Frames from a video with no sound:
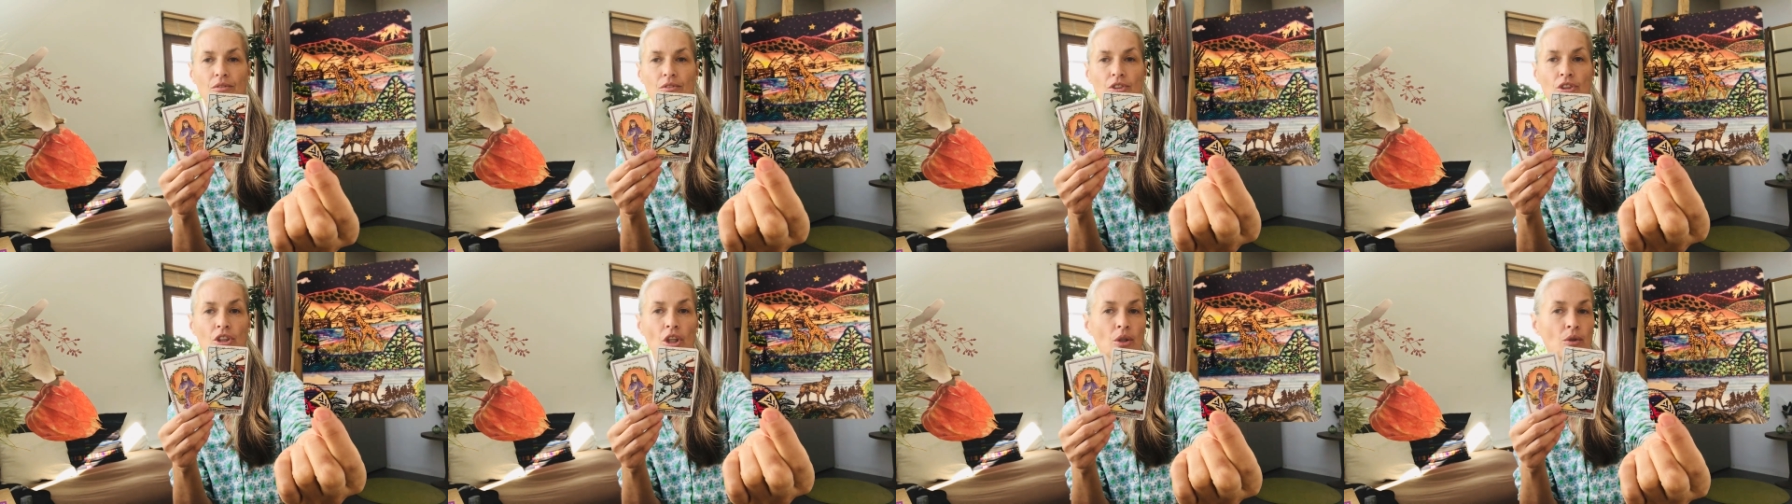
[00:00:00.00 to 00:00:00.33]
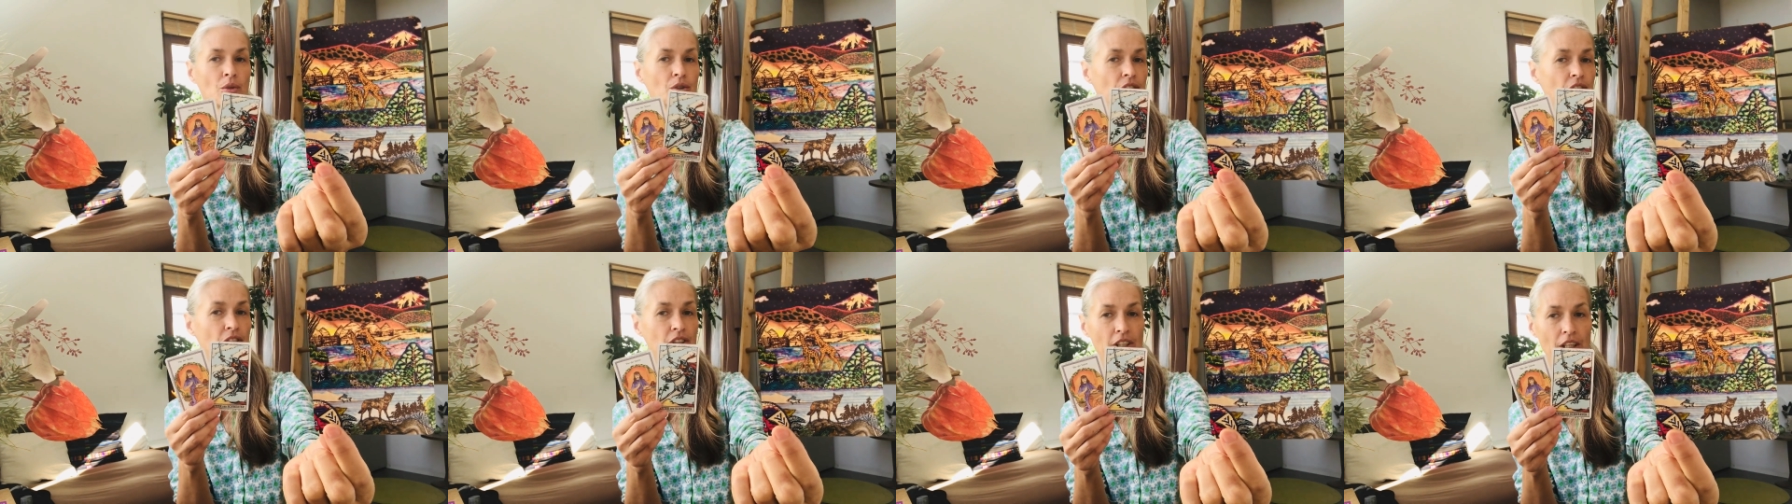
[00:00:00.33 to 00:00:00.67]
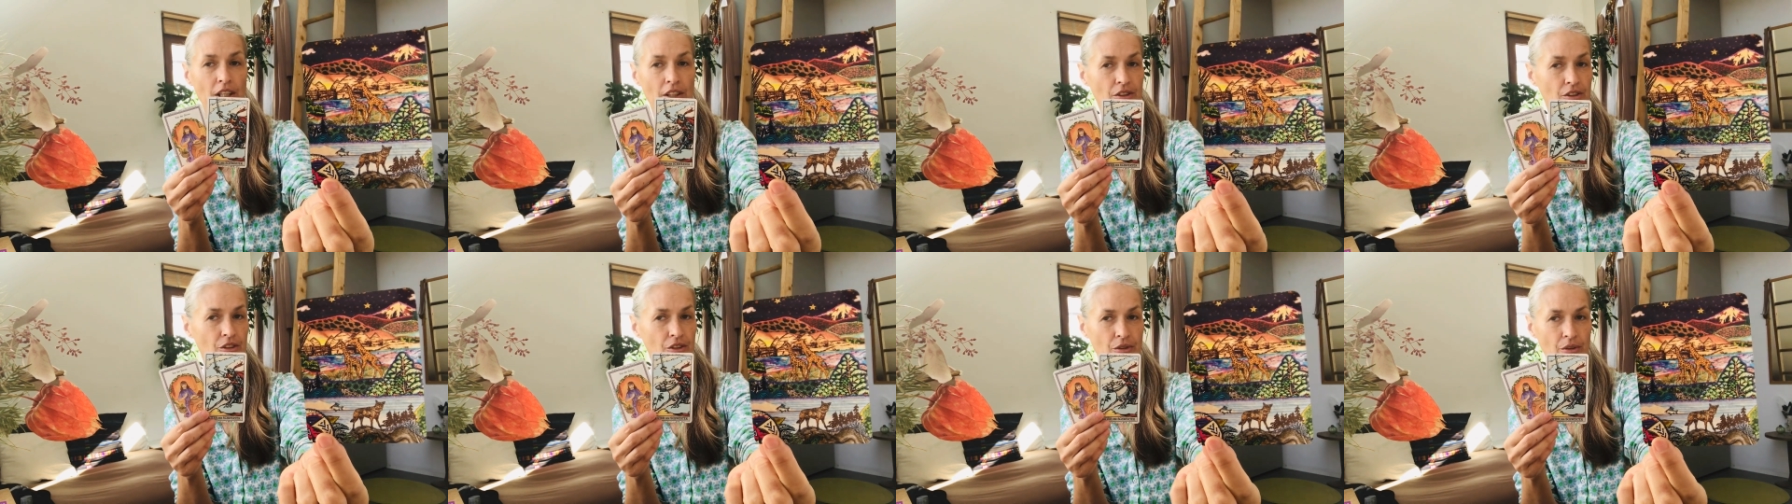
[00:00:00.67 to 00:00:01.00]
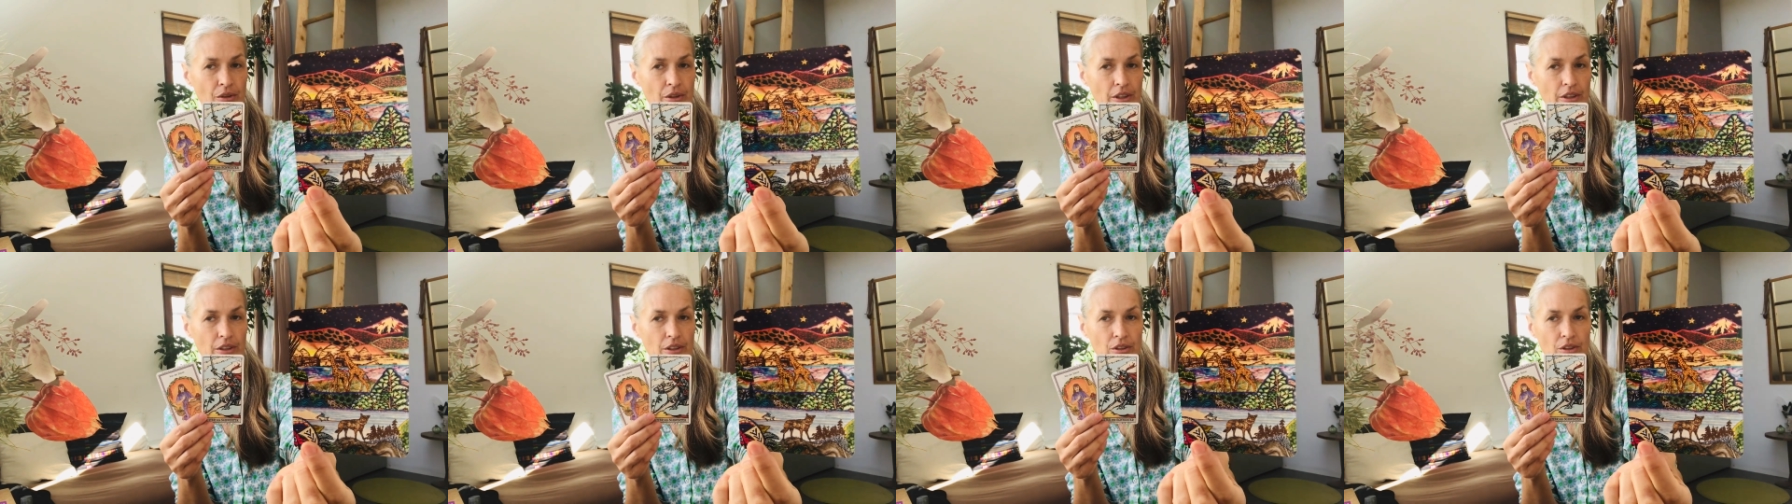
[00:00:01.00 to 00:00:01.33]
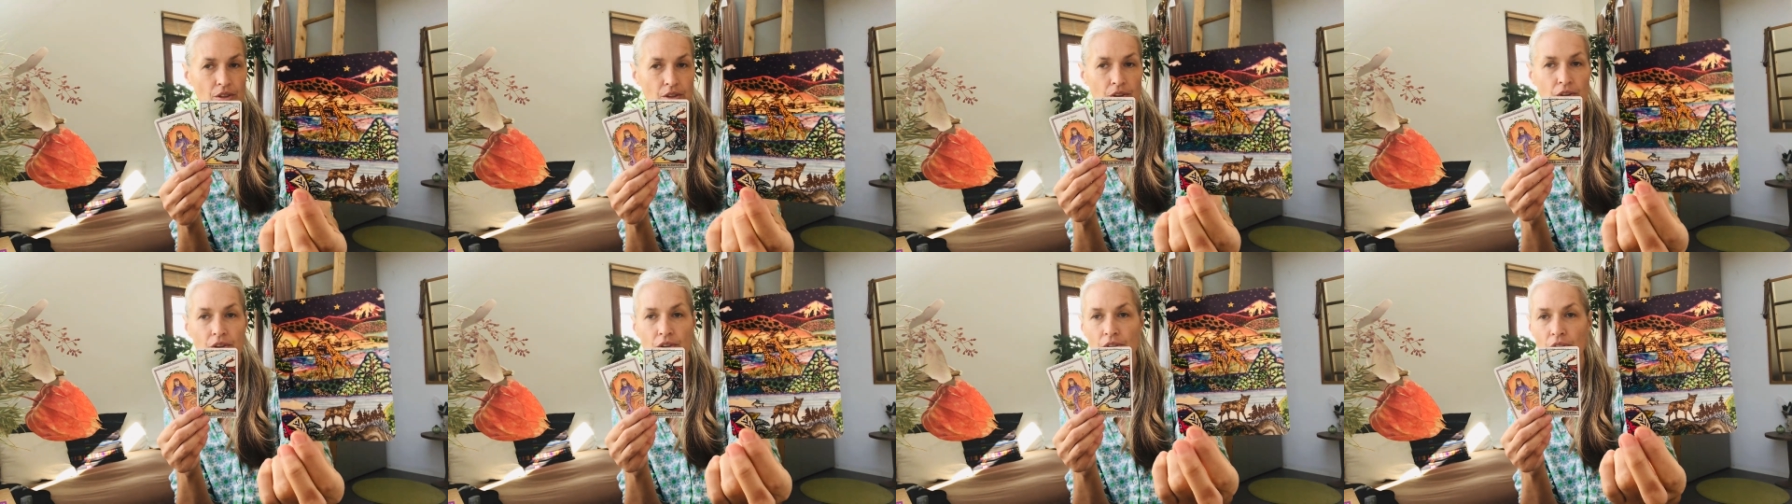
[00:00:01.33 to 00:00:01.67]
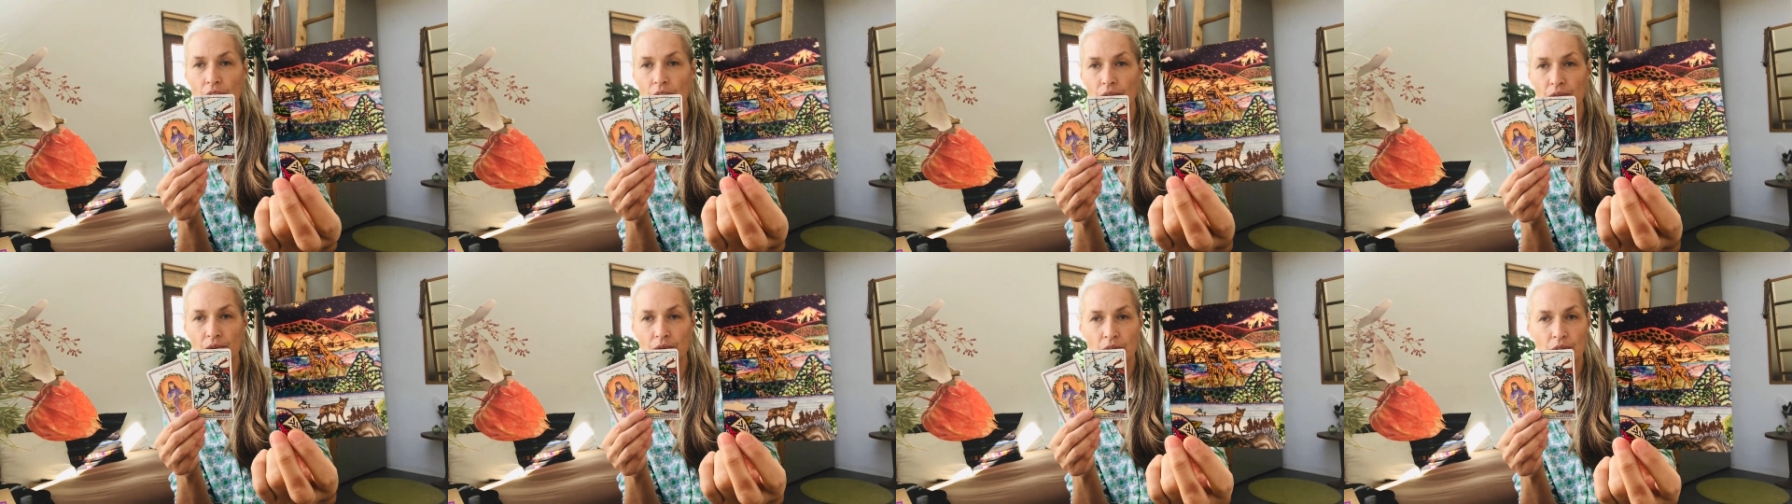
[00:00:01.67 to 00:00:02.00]
Don't censor it.
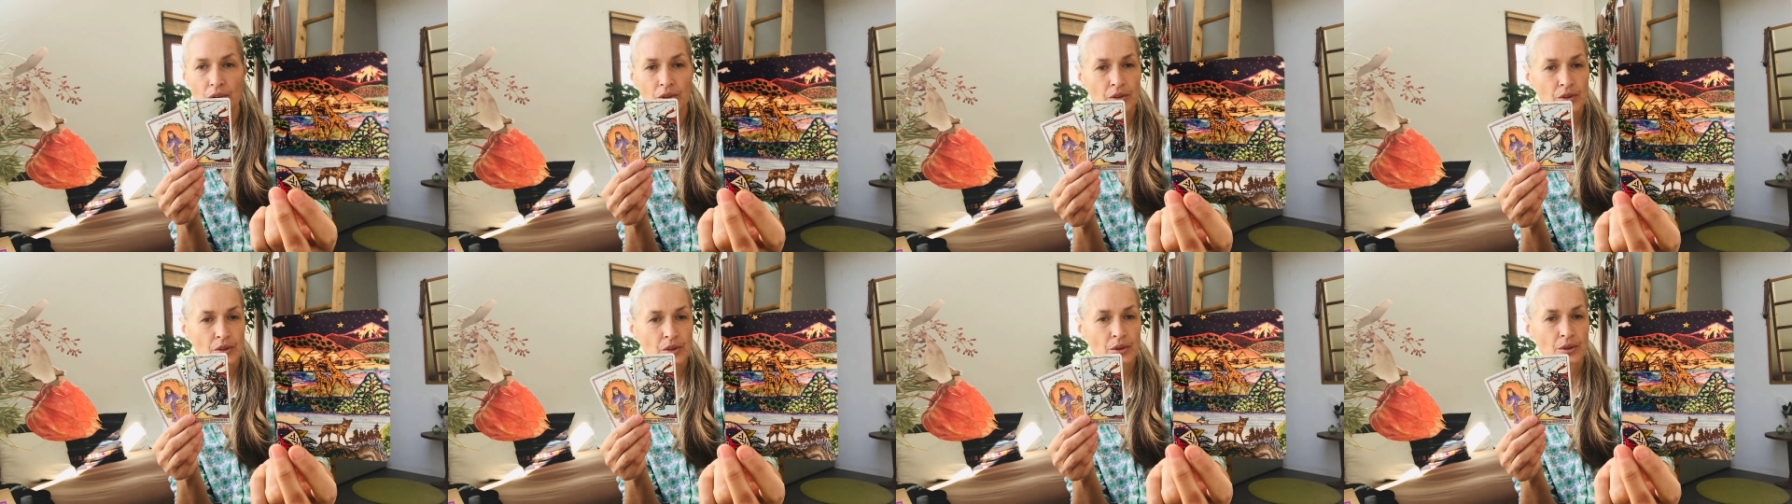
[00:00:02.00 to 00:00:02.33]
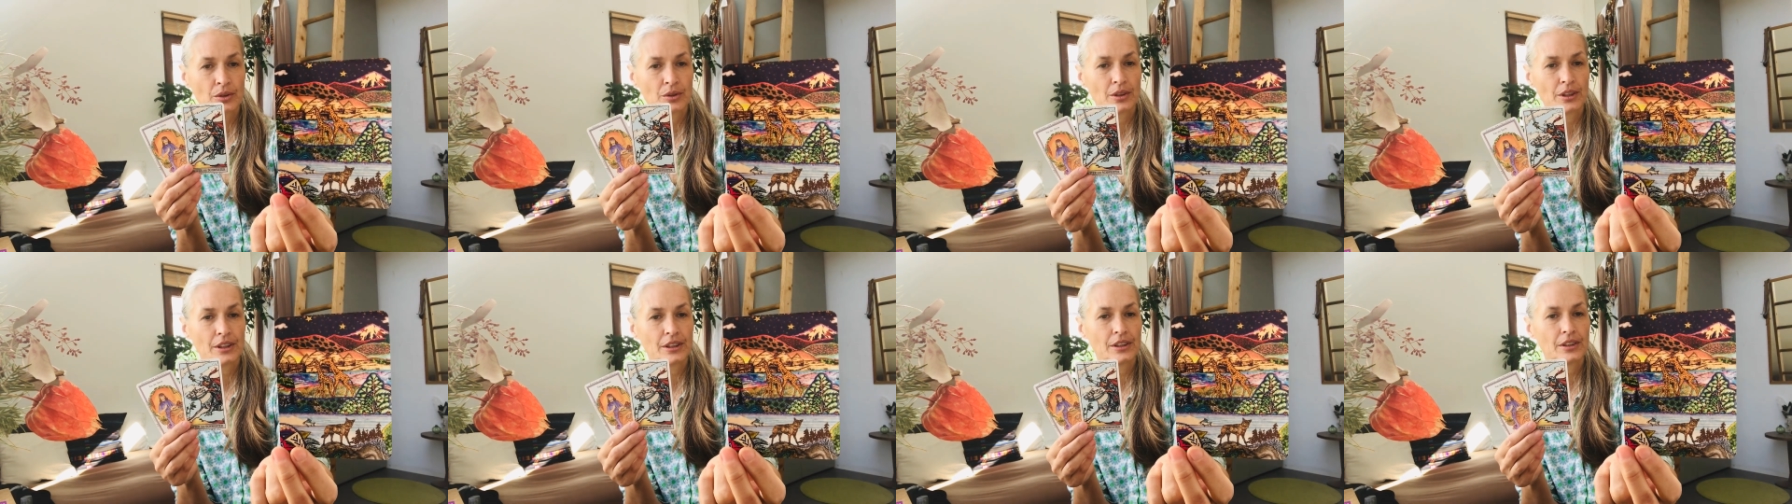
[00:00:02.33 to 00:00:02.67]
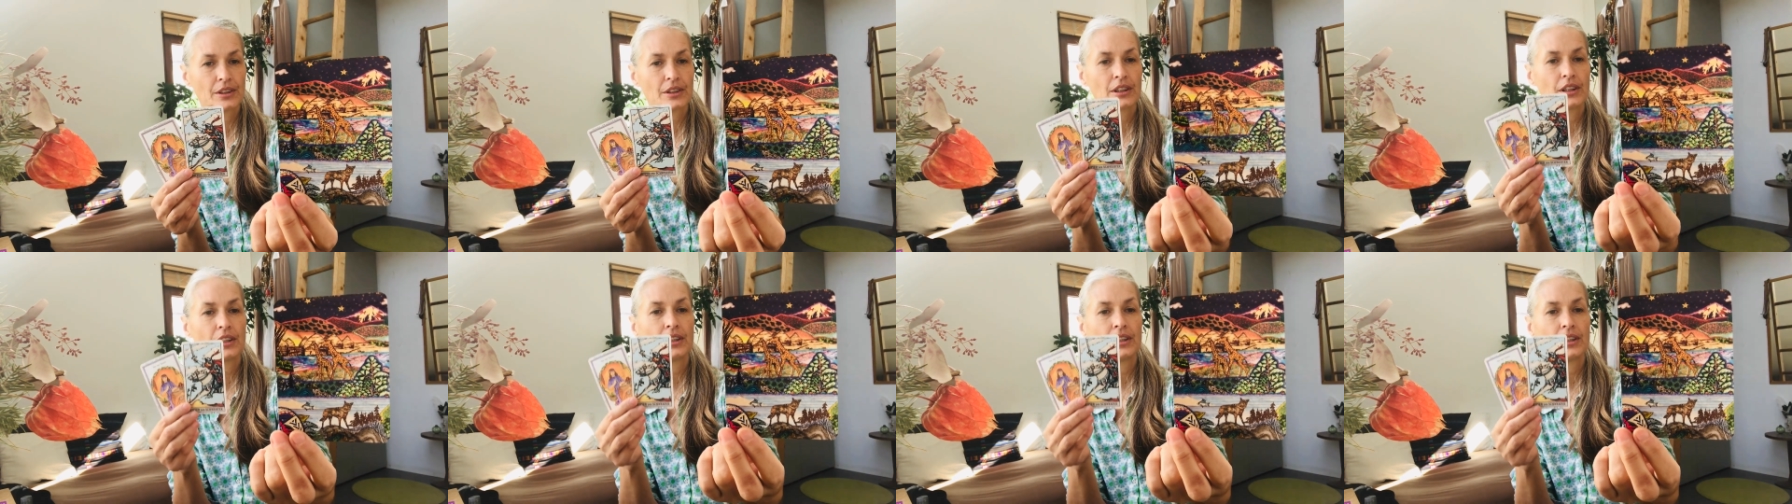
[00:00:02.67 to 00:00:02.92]
Don't control it.